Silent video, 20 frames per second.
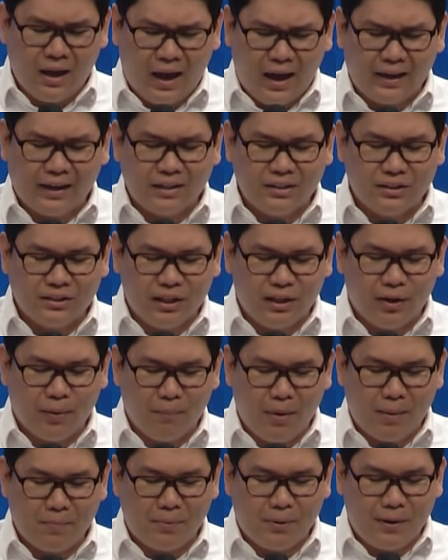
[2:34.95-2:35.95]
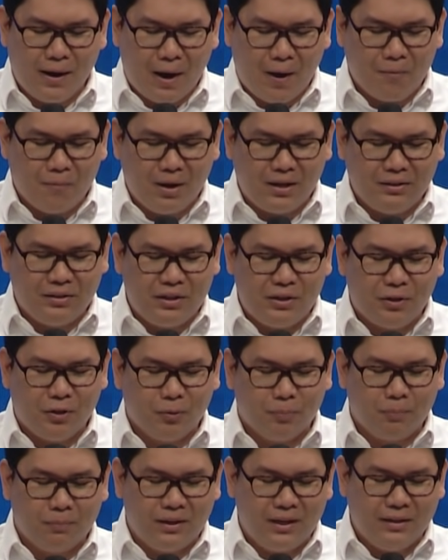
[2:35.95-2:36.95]
I can still remember how my D
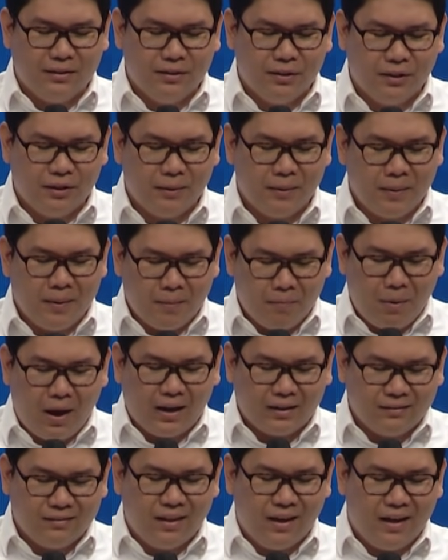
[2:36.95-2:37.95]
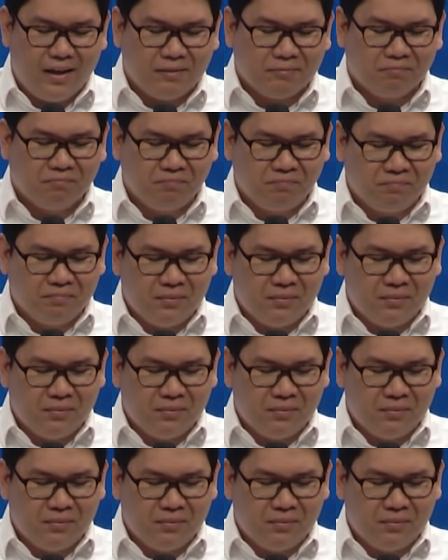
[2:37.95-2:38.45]
group leader back then